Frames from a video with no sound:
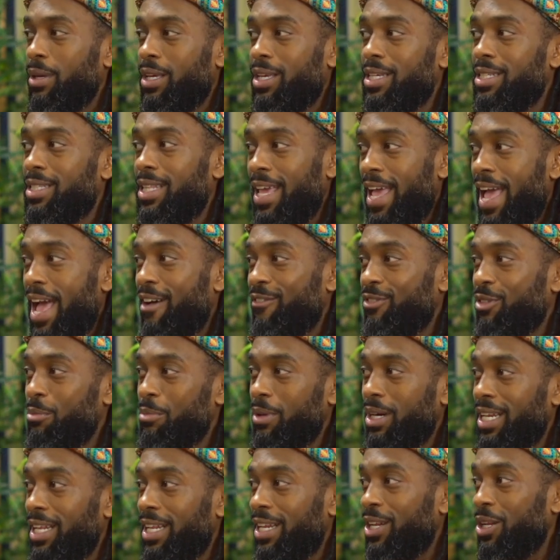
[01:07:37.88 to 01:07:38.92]
because they have the
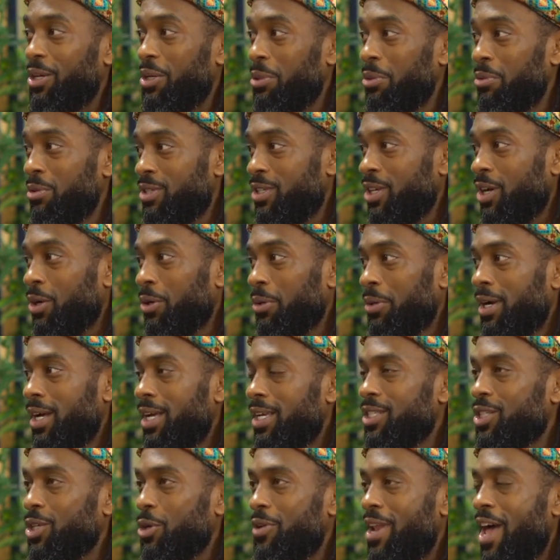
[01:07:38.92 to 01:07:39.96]
money to do so.
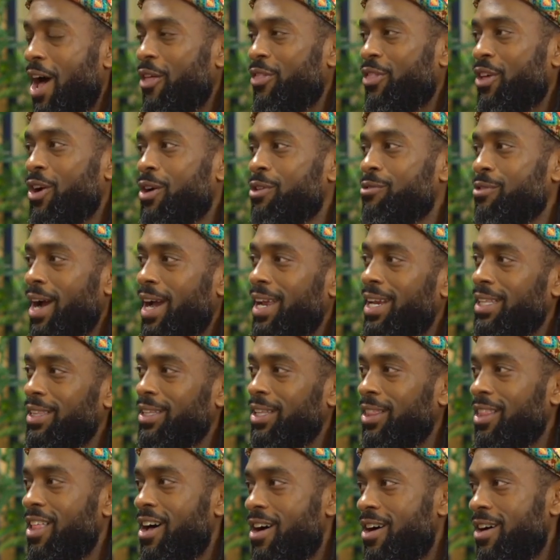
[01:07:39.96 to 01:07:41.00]
So now they're writing
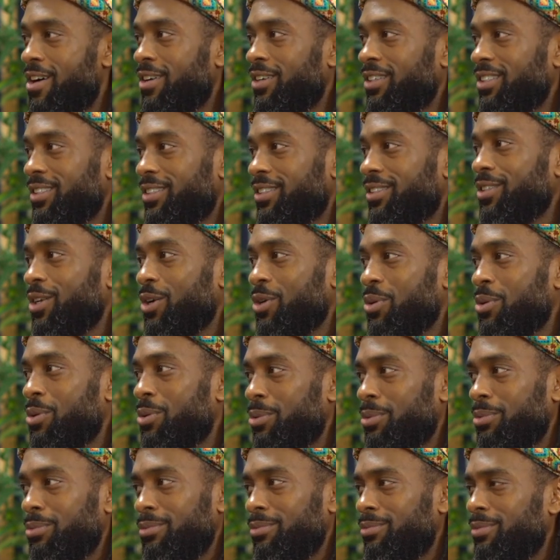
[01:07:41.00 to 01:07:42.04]
the laws.
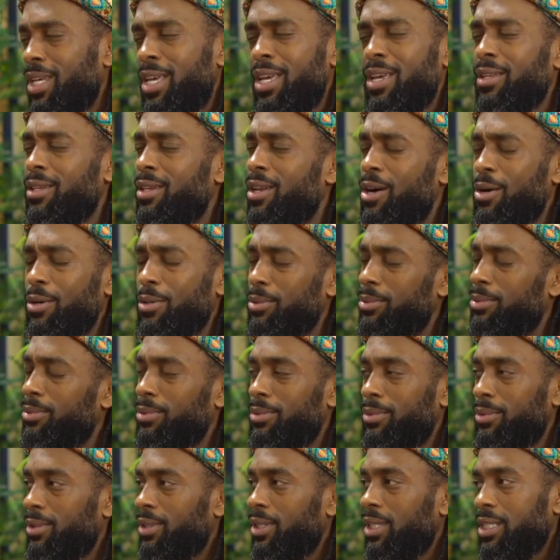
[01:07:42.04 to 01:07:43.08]
So no,
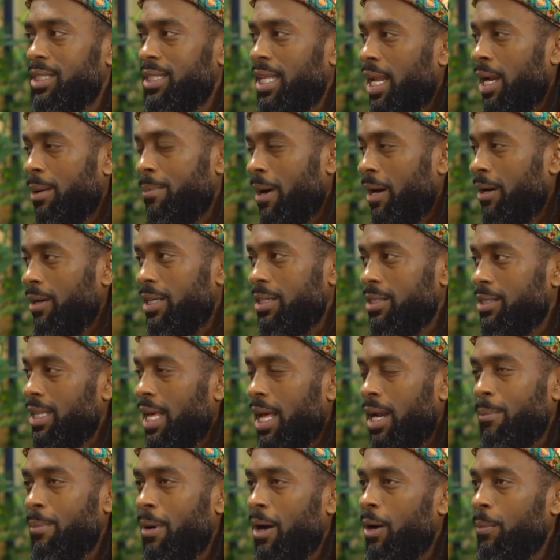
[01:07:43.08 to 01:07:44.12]
it's not
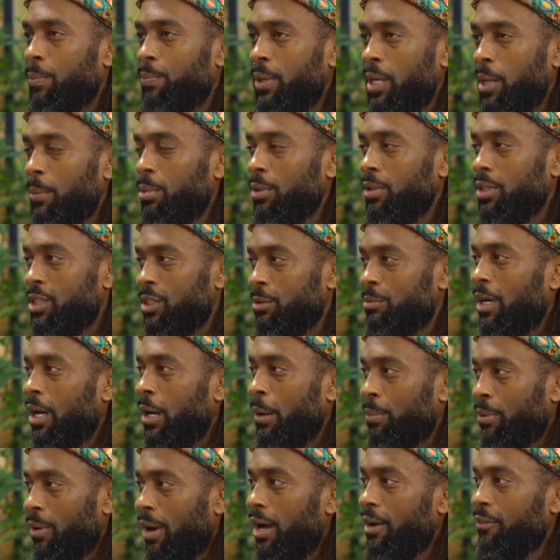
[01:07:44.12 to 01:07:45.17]
about people. It's
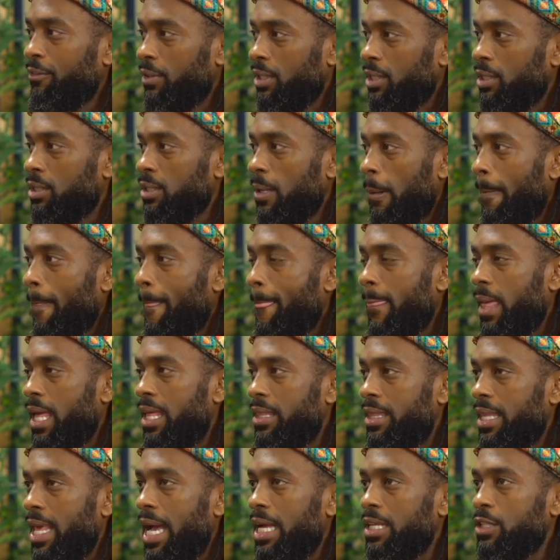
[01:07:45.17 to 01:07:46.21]
about profits.
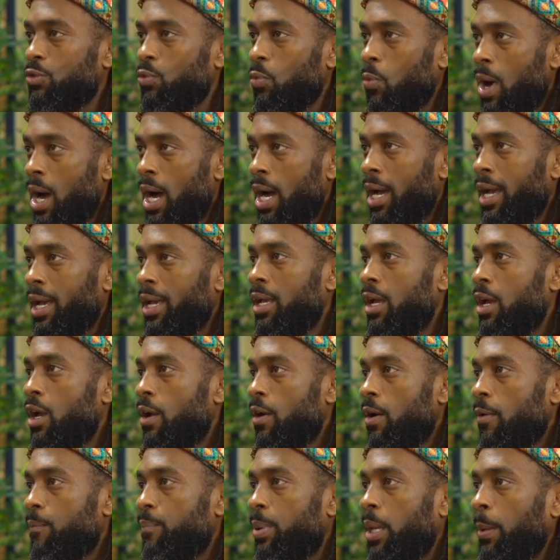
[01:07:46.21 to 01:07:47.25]
And that's why
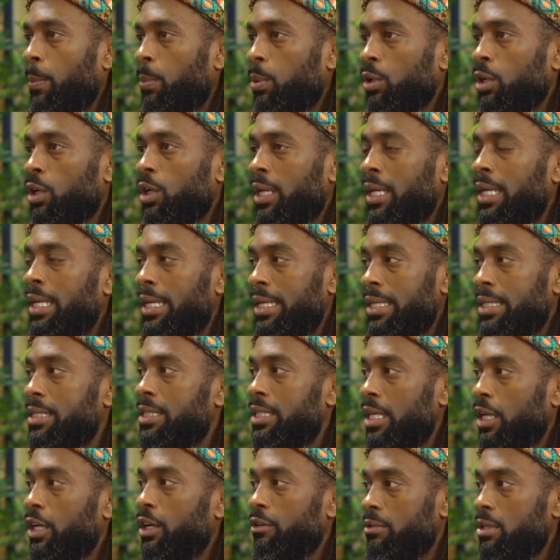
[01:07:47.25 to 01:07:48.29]
people are getting
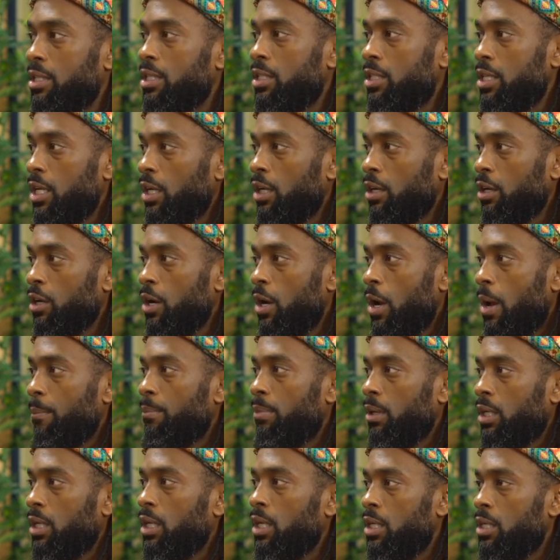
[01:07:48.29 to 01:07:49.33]
sicker and sicker,
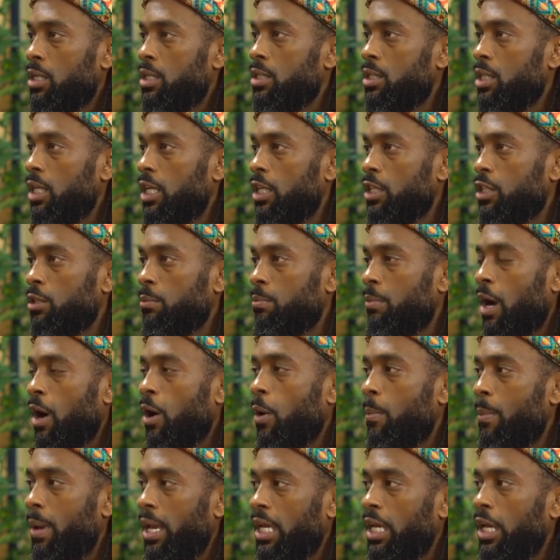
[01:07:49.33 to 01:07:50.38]
because it's
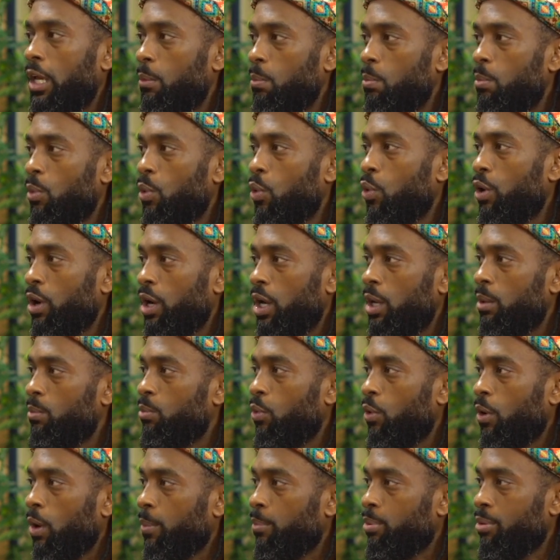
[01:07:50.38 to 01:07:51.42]
about making more and
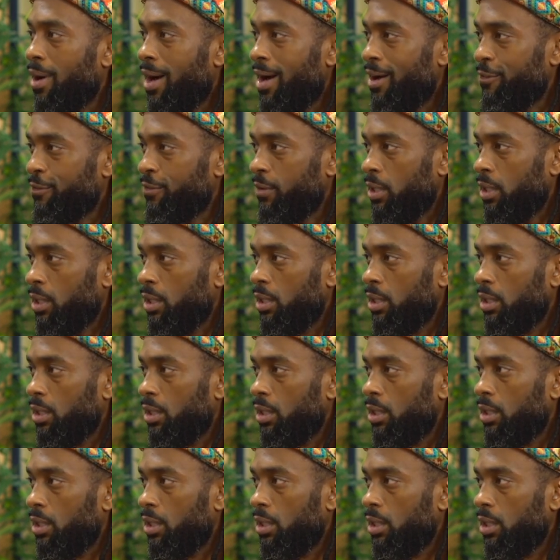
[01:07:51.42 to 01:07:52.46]
more profit.
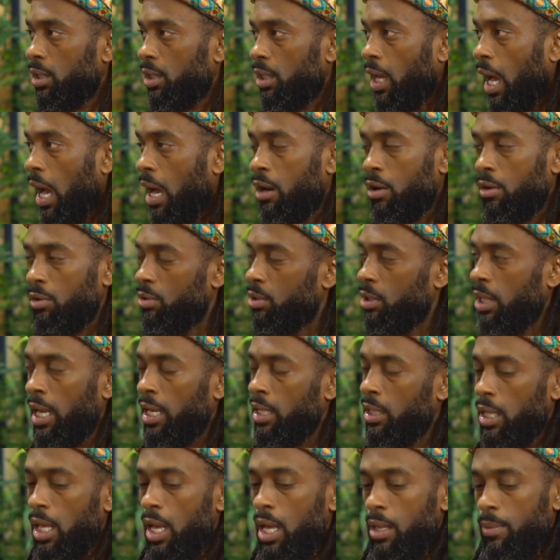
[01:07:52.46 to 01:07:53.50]

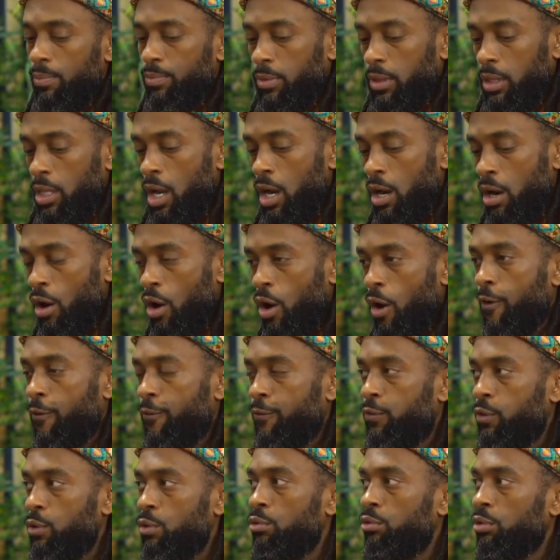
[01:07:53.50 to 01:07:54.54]
There are
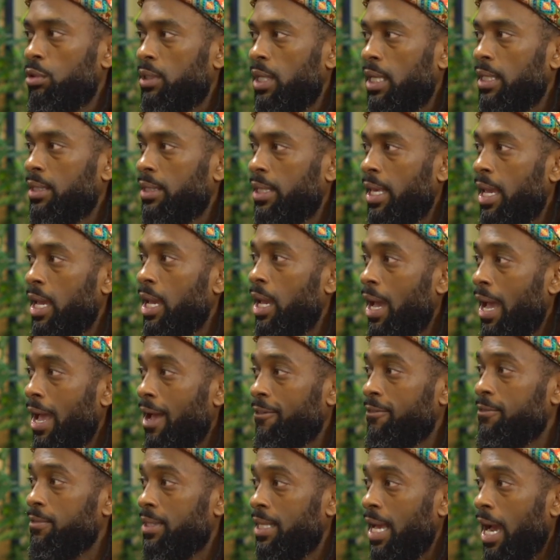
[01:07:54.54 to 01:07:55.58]
foods that they
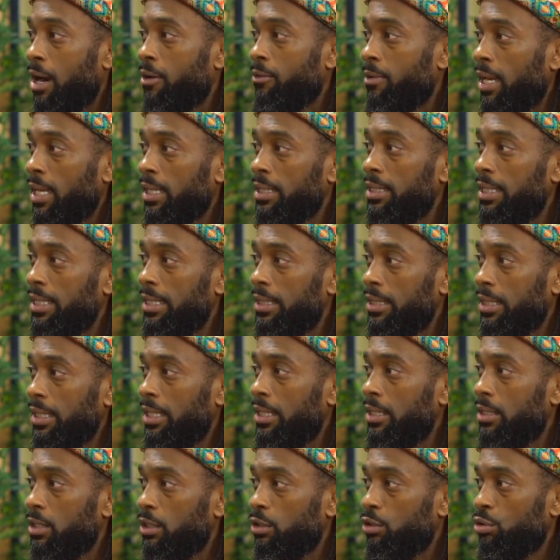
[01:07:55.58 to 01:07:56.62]
have directly
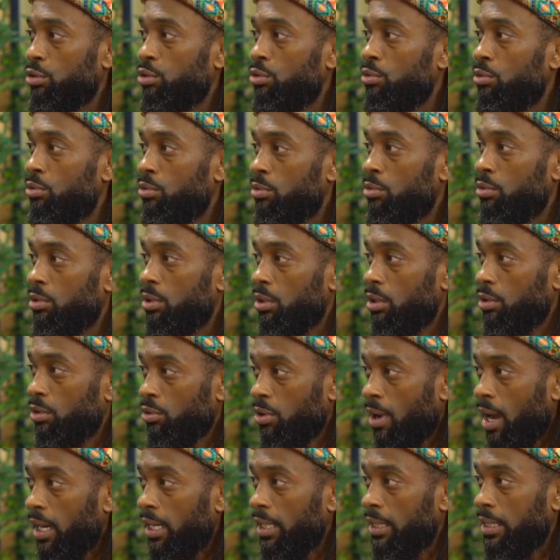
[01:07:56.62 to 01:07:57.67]
linked to
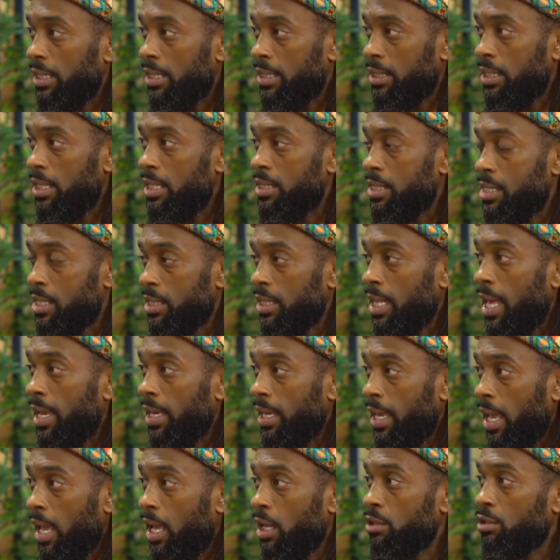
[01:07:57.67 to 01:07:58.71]
chronic diseases
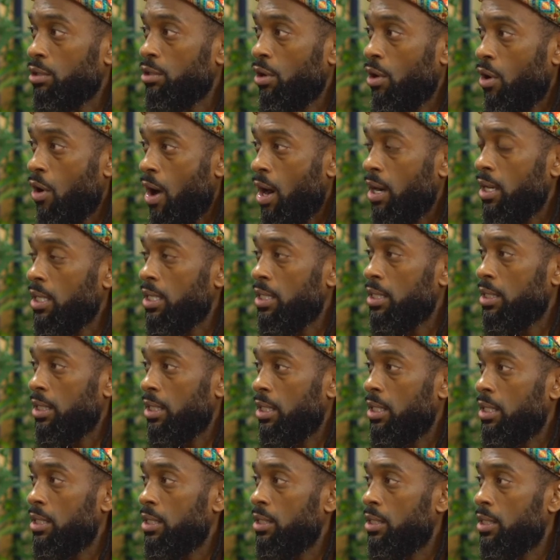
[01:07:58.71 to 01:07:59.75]
like cancer, heart
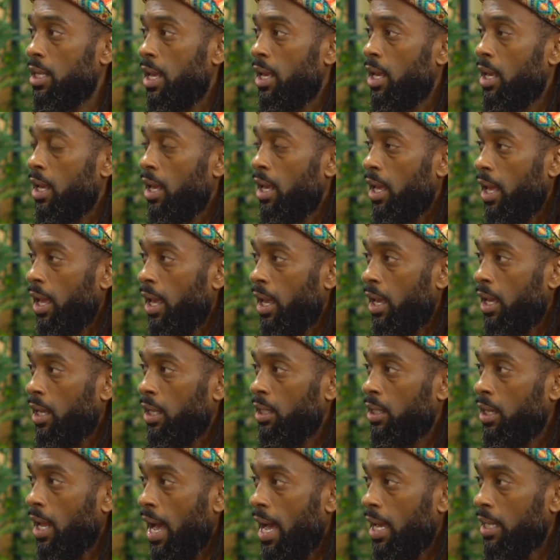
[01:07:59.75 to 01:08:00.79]
disease,
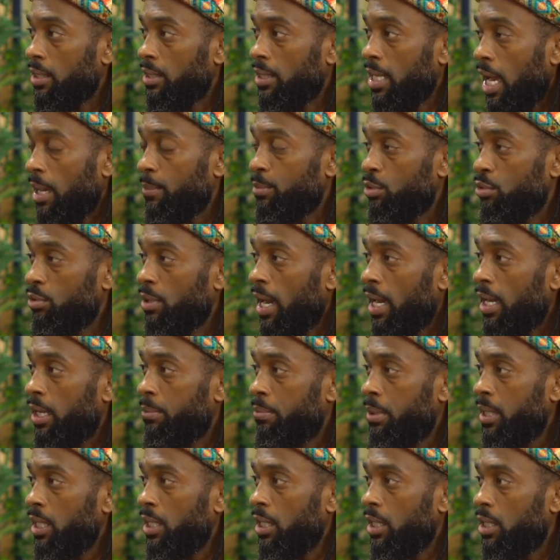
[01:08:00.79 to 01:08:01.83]
and type 2
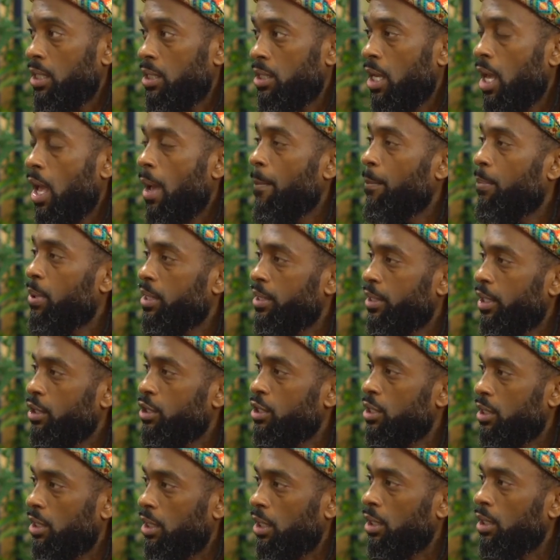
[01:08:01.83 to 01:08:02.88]
diabetes, but they're
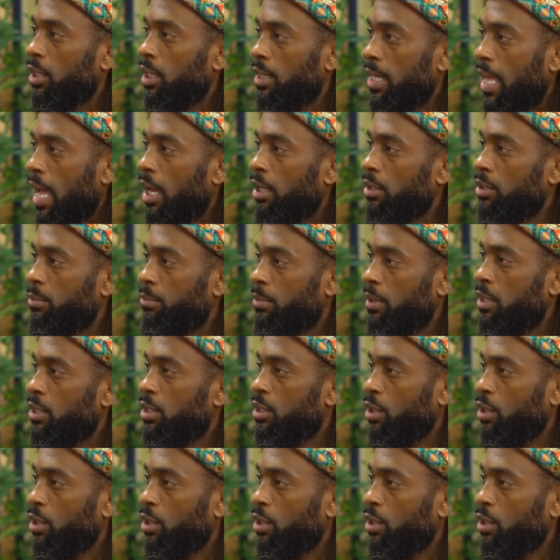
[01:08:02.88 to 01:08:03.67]
still allowed to be